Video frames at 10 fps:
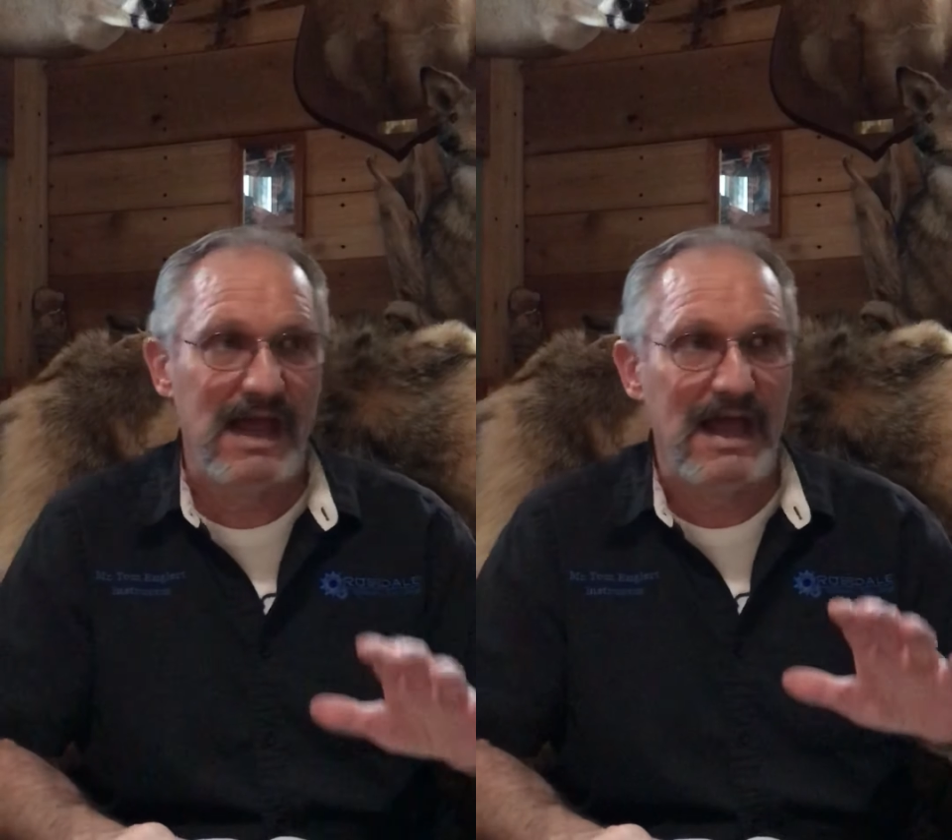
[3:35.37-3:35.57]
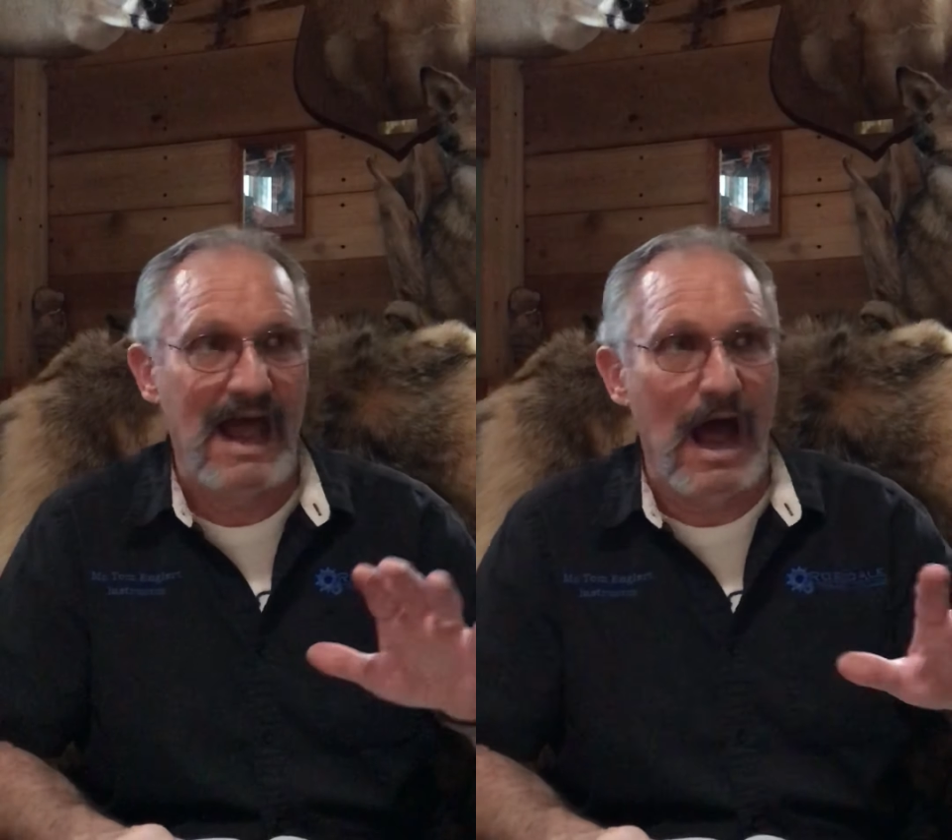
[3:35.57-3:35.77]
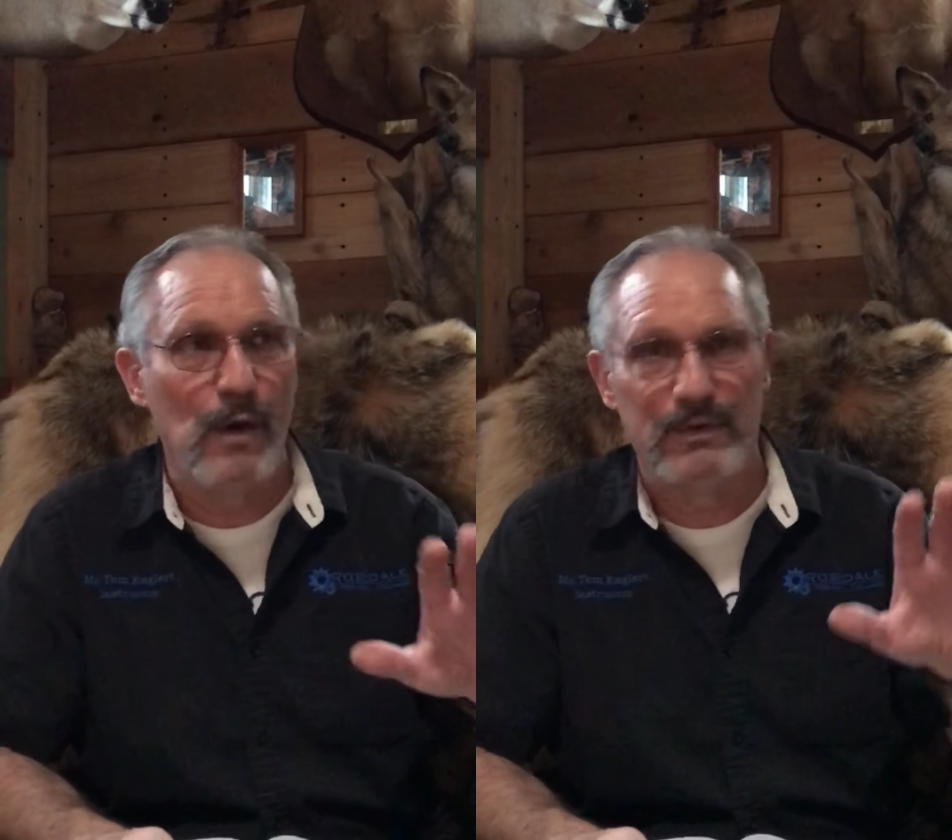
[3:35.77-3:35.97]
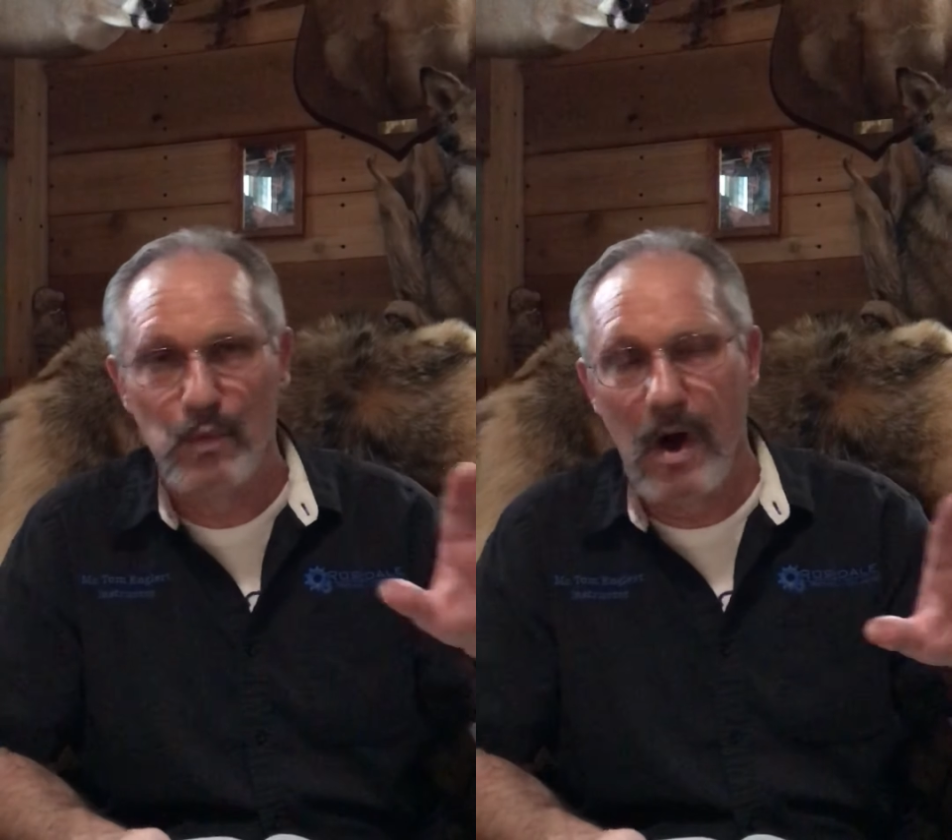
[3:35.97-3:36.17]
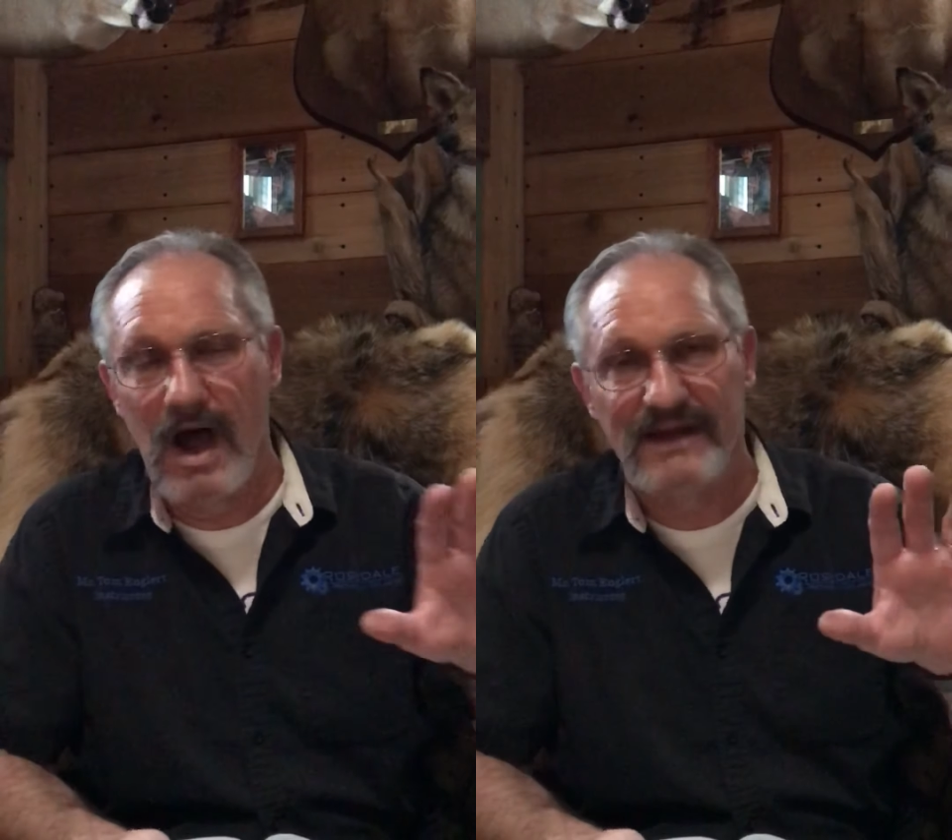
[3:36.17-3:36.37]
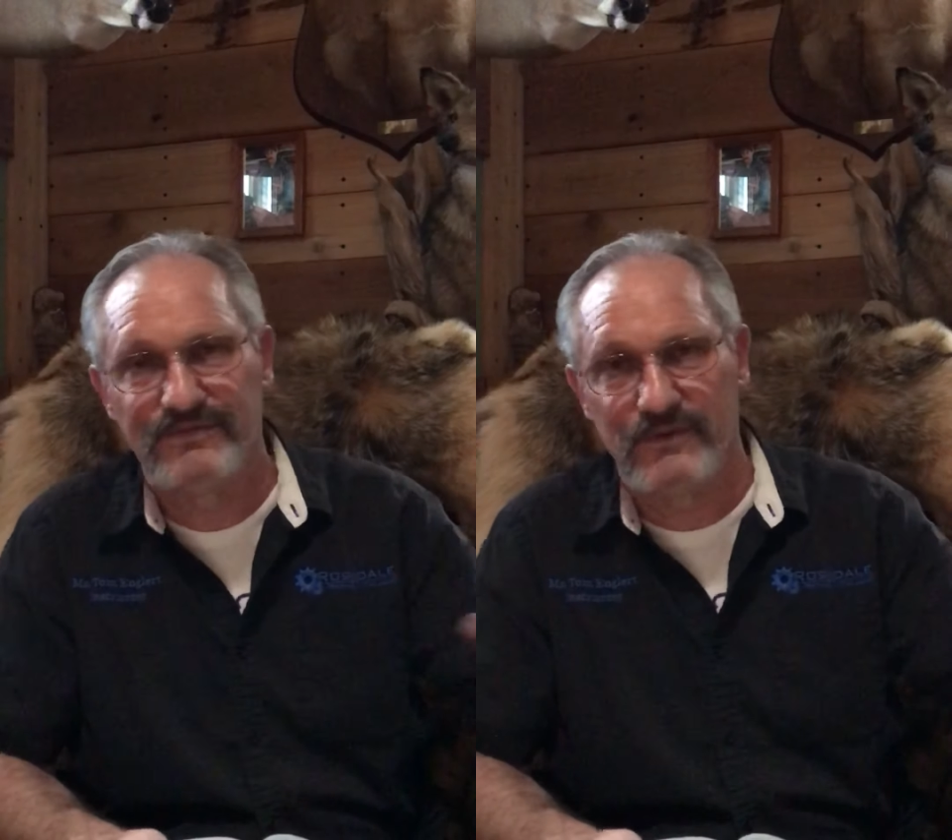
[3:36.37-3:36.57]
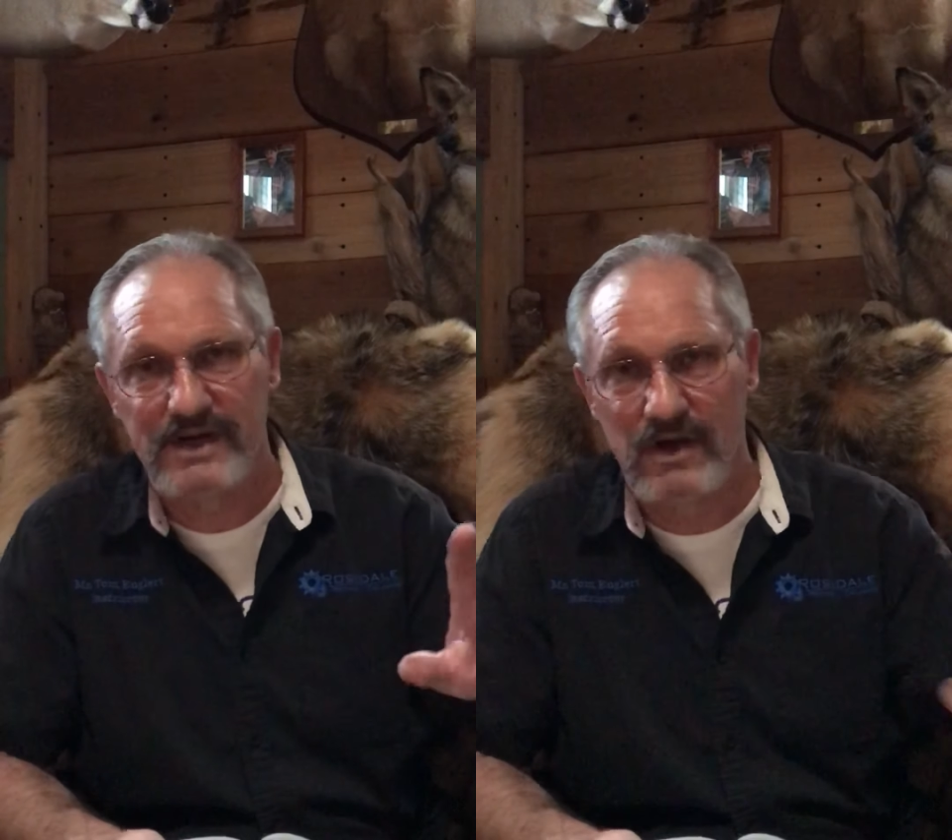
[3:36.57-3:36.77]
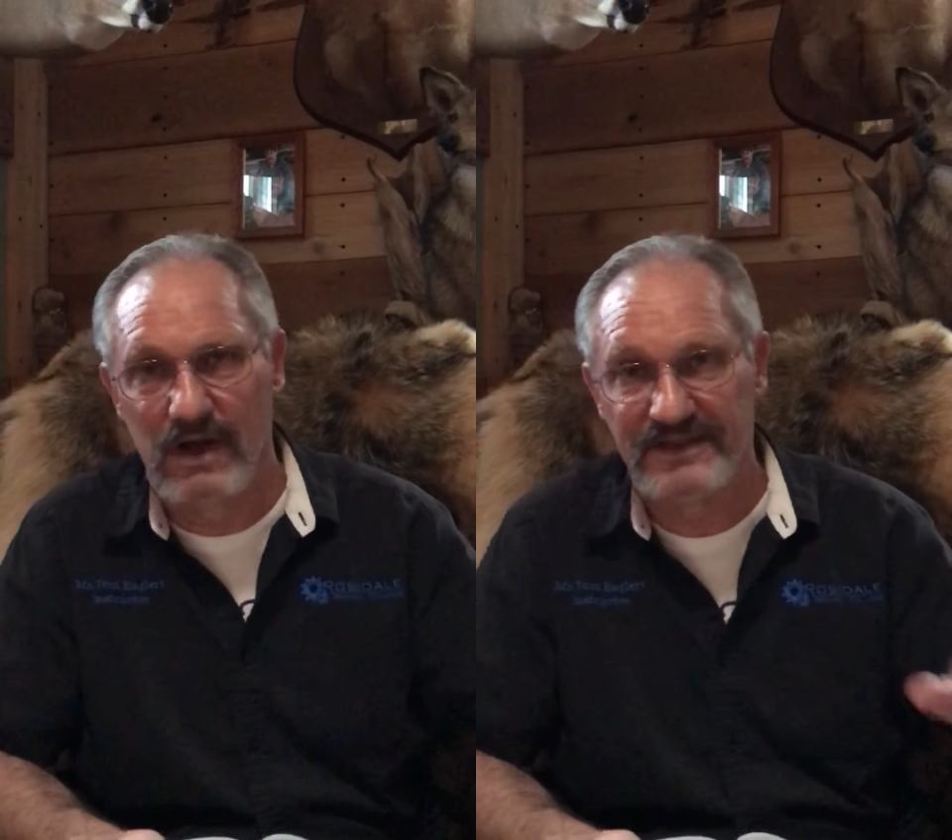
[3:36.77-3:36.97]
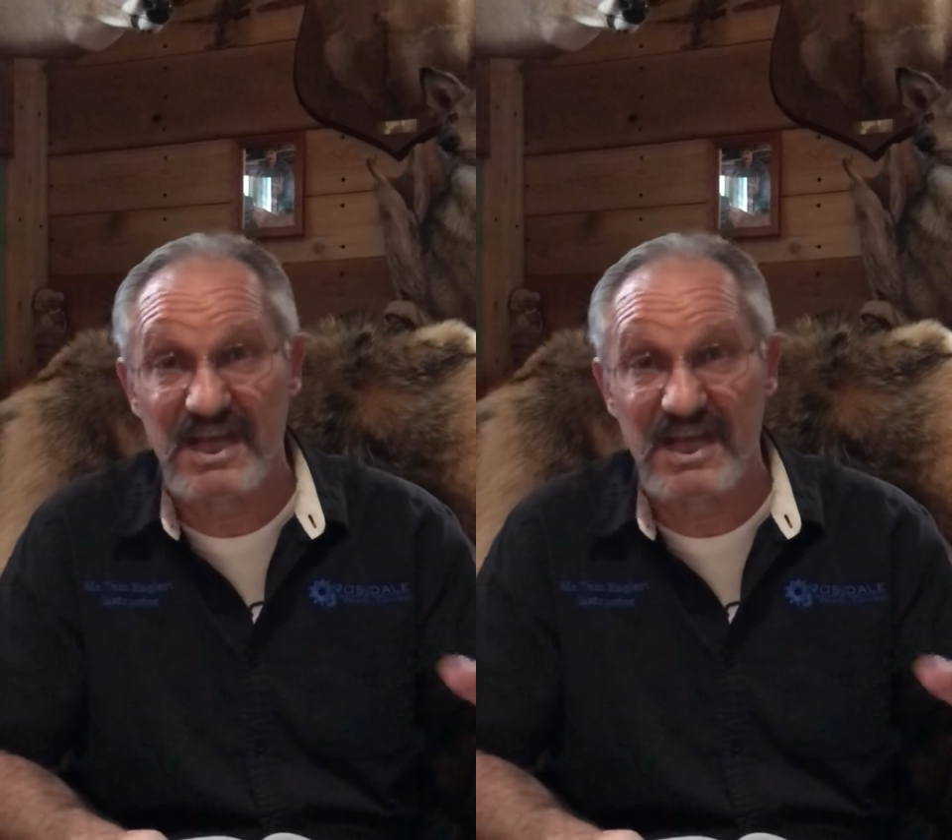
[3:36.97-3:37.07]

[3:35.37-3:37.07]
how and why Freon